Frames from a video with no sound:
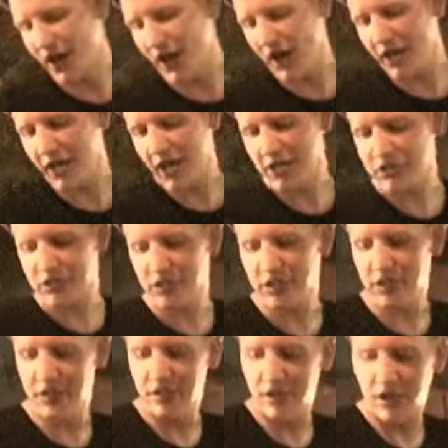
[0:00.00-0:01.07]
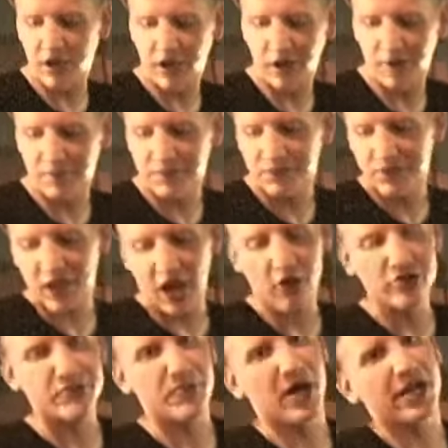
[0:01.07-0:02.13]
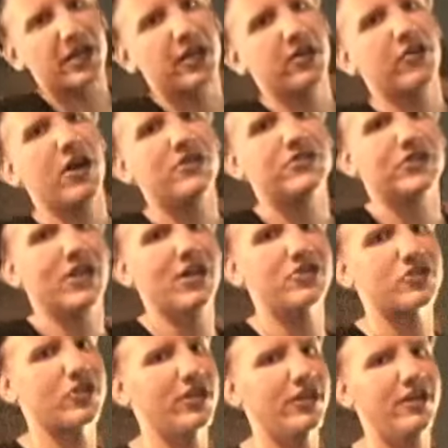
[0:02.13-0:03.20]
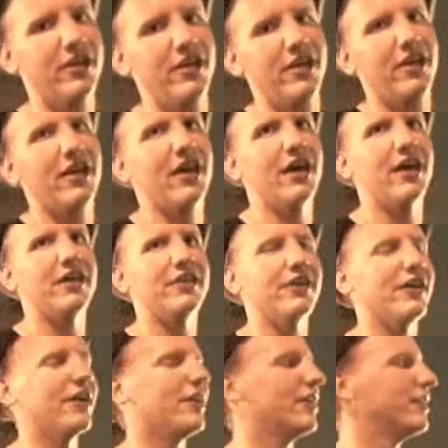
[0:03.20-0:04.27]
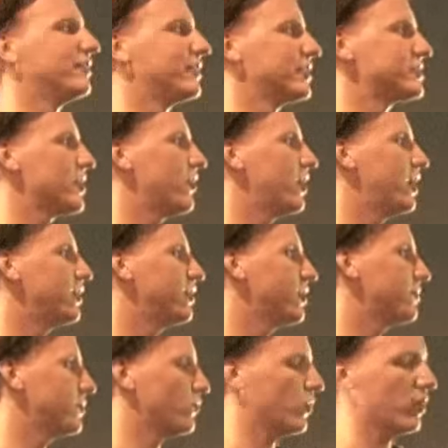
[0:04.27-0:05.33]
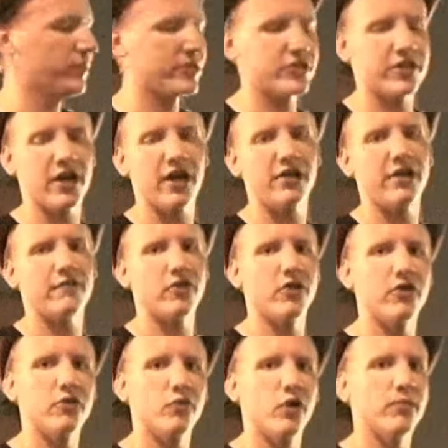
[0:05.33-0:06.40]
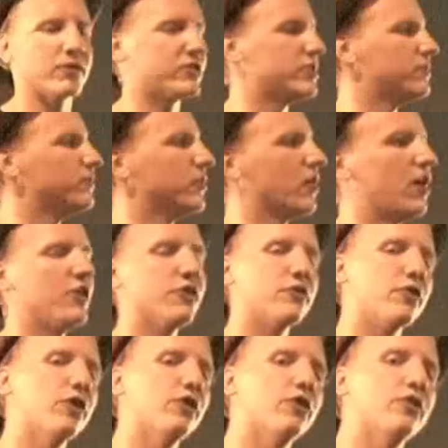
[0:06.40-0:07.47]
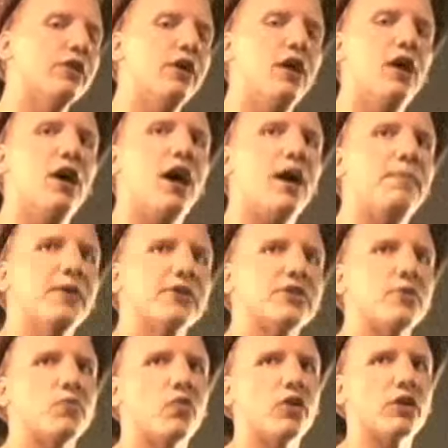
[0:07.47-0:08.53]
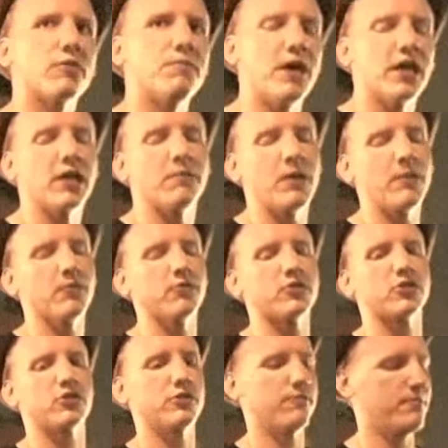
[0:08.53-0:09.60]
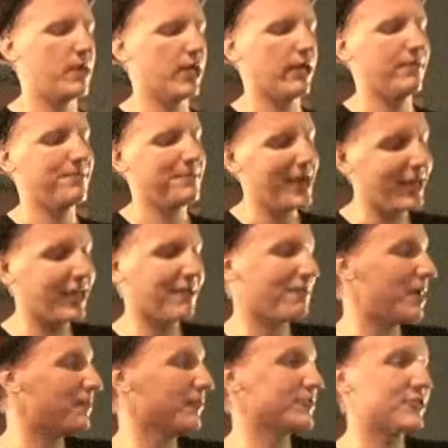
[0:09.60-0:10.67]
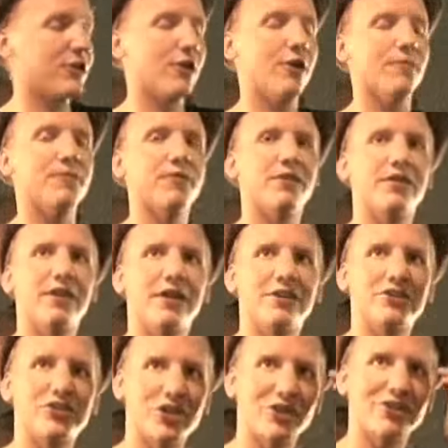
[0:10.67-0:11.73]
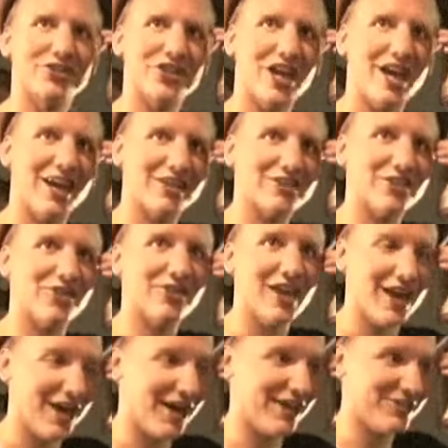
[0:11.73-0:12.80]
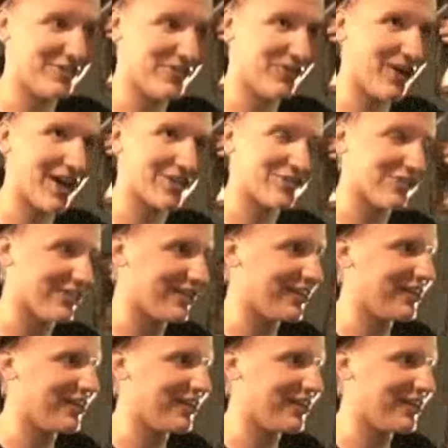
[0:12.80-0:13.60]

I actually, um, I was biking across the country and uh, that's how I ended up in Wilmington. I had never heard of Wilmington, but on the road, I picked up work making maple sh- make, making maple syrup All in right. a sugar shack. So yeah, I do actually.